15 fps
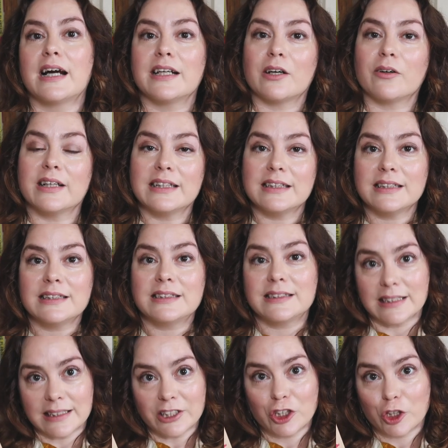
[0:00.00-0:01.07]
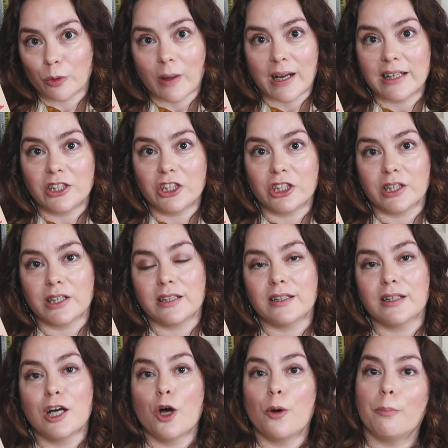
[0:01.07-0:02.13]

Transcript: Now, in this situation,